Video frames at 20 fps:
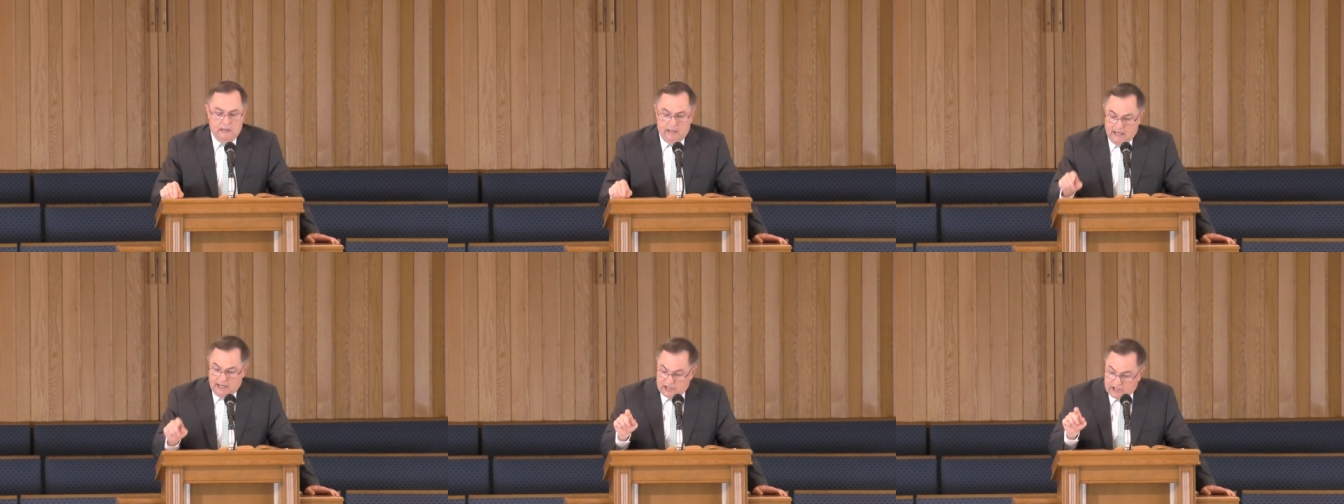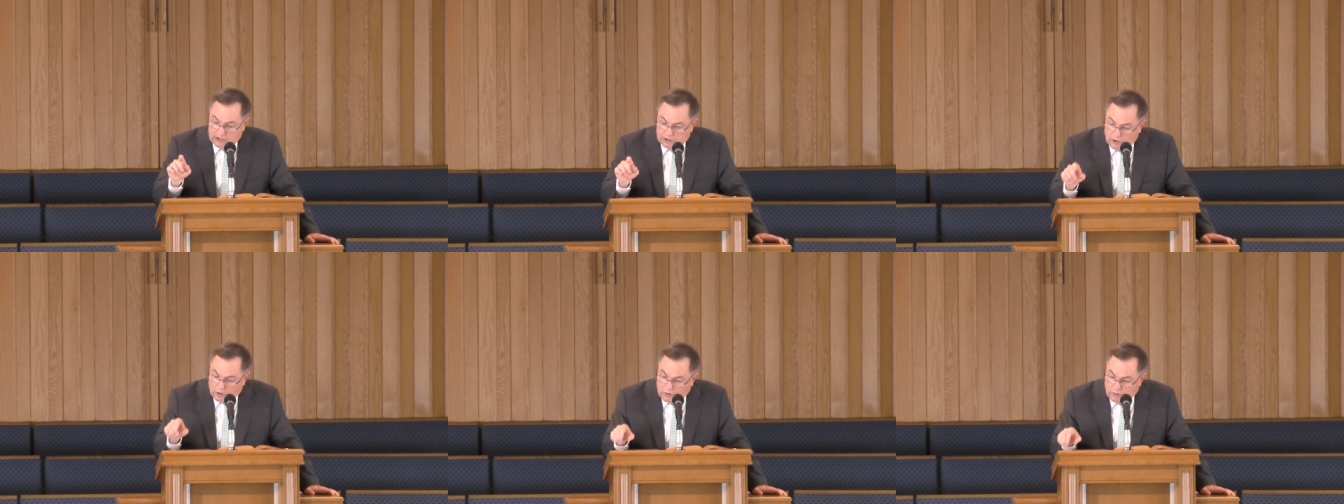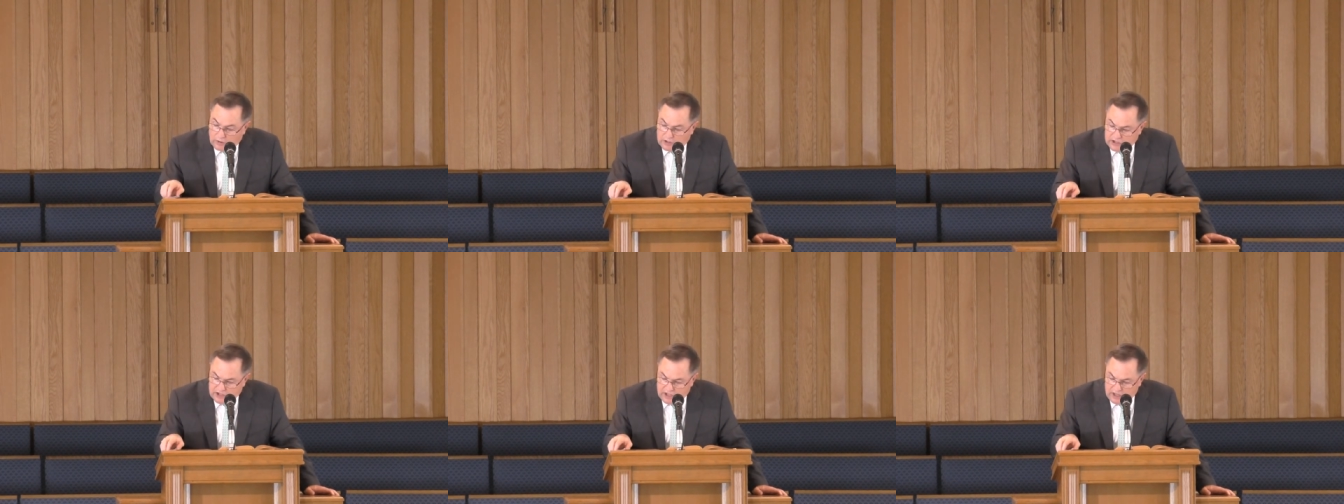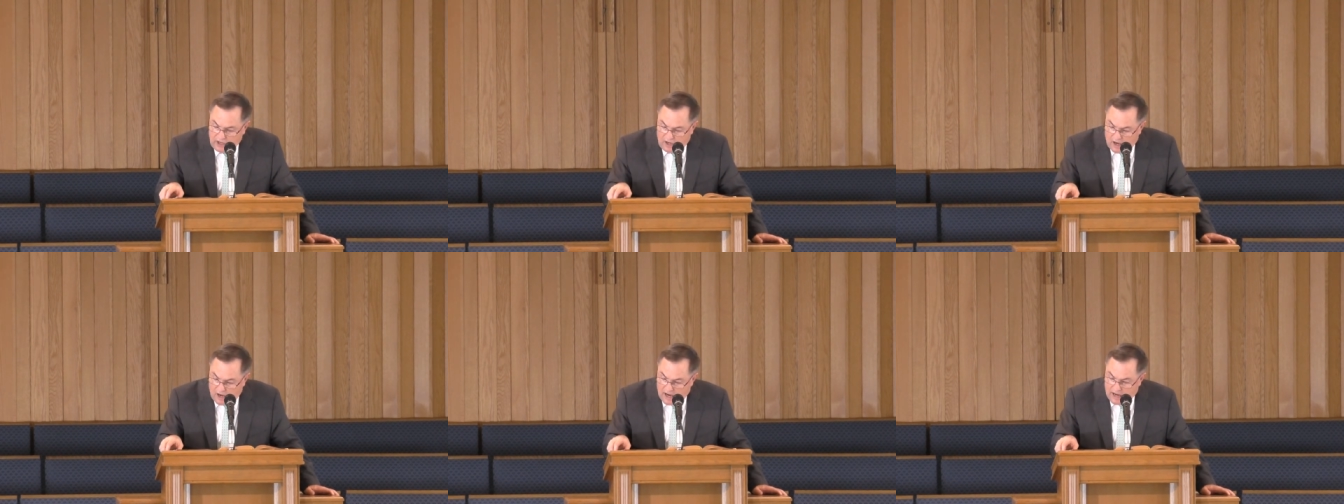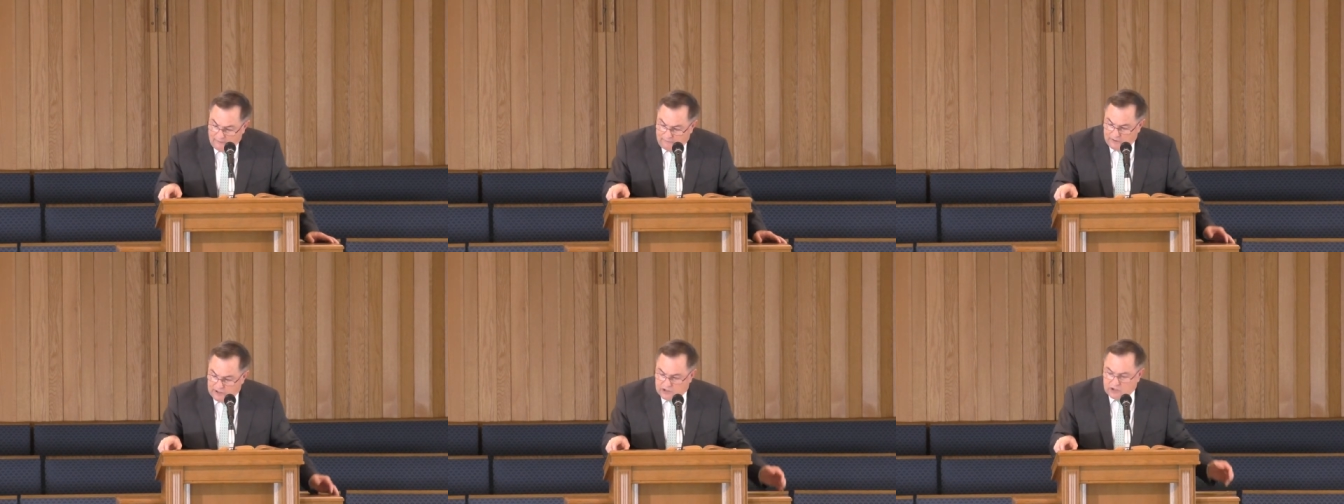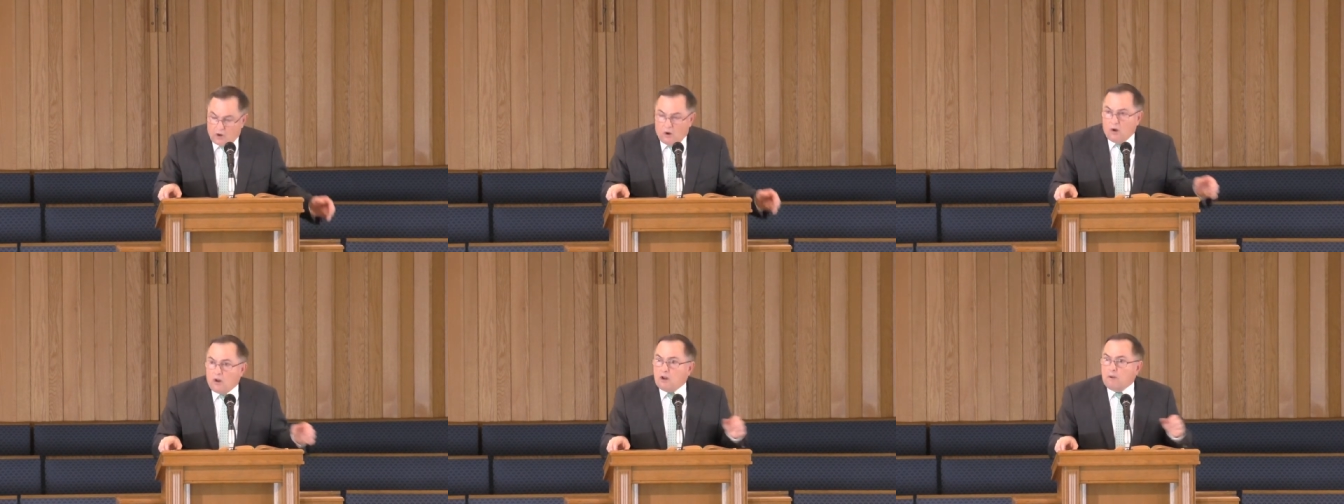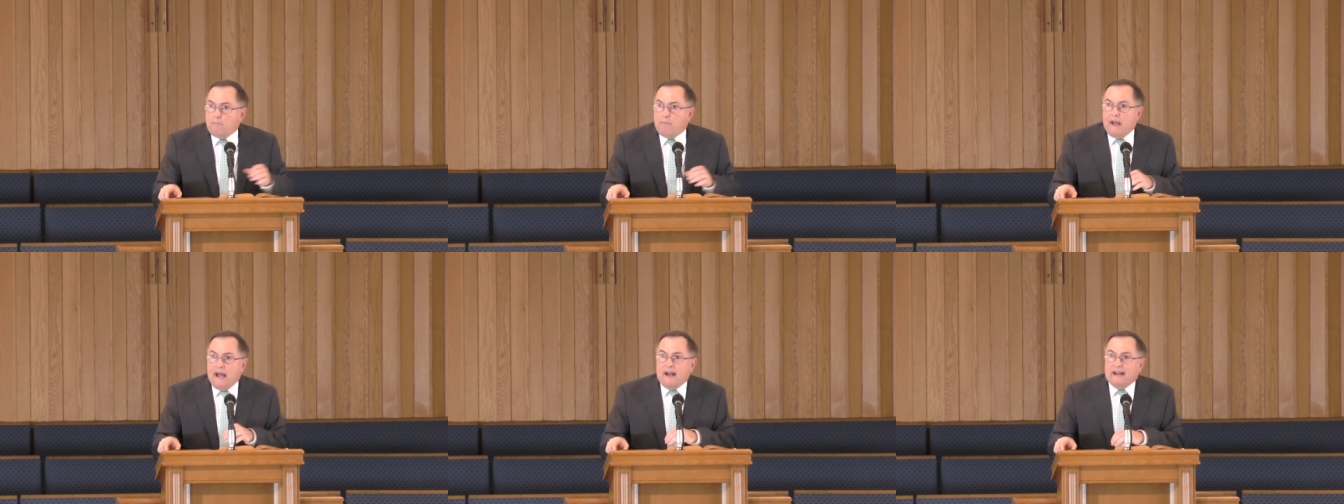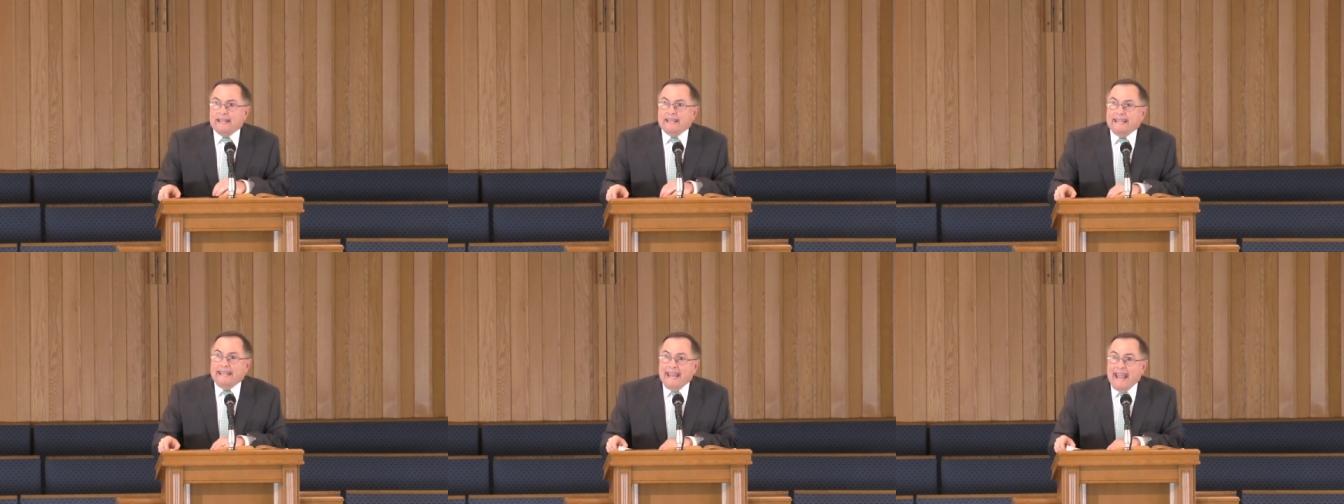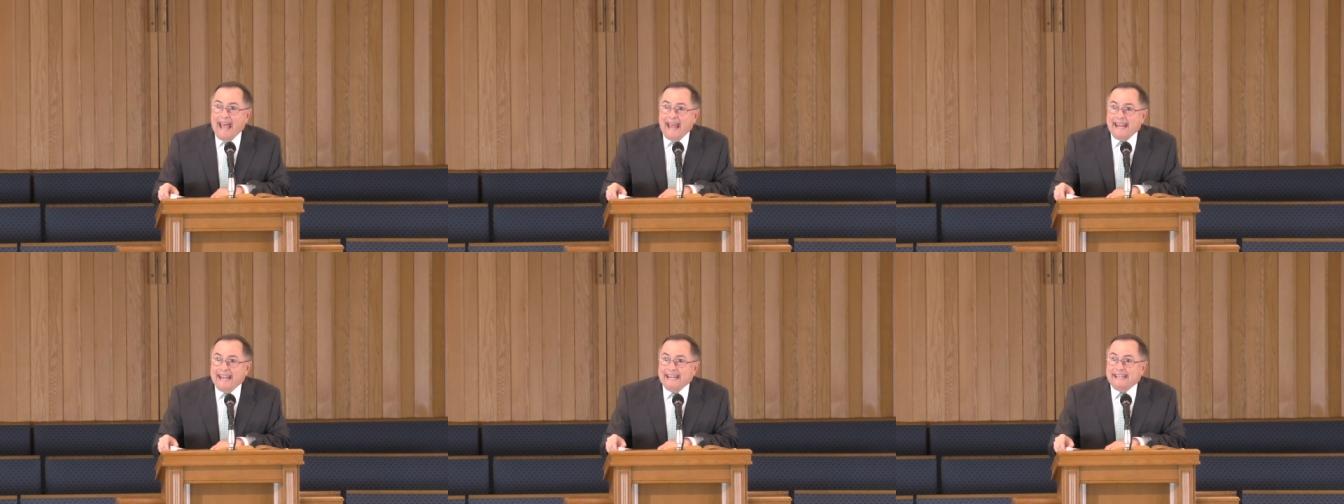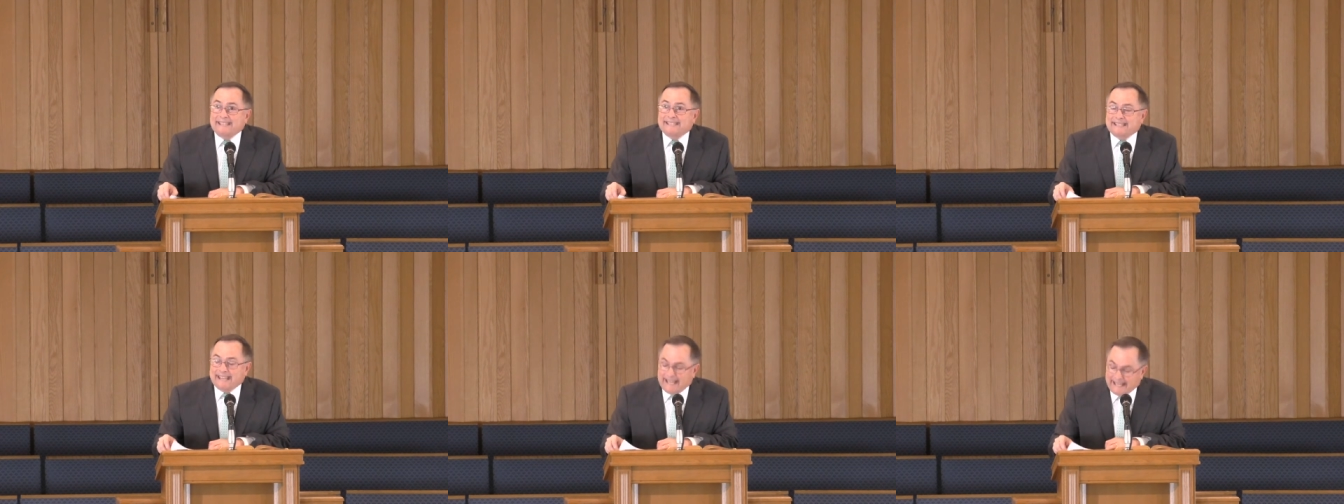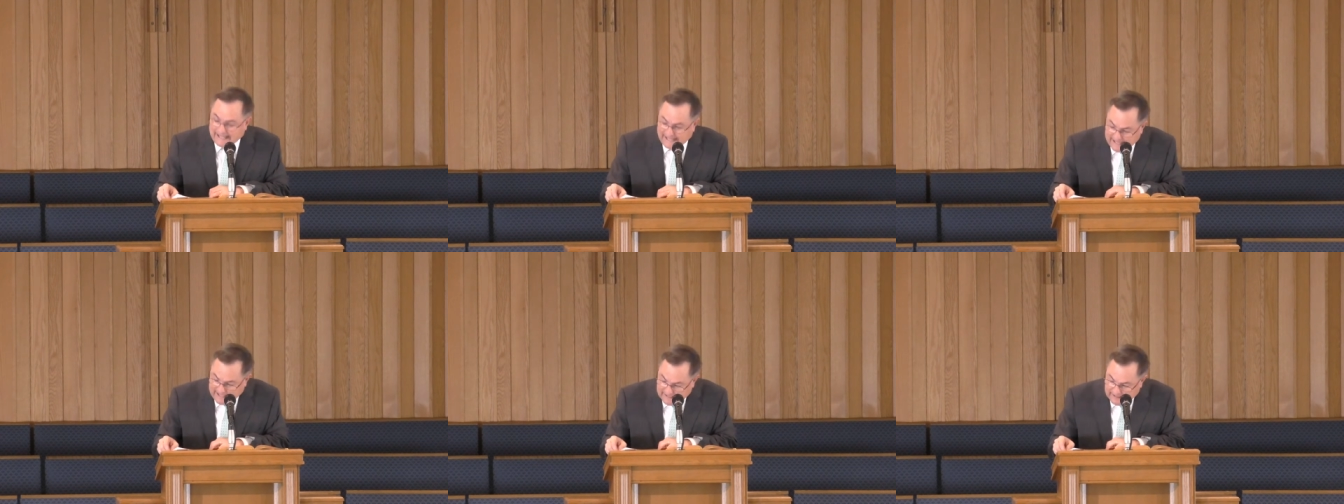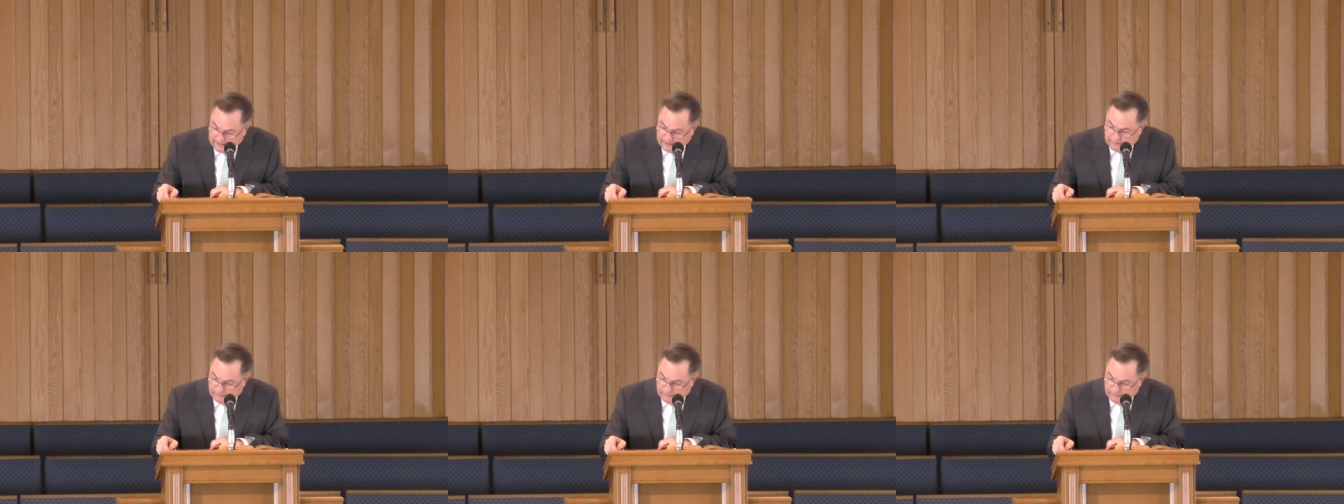Is that the Christian life is all about getting to give.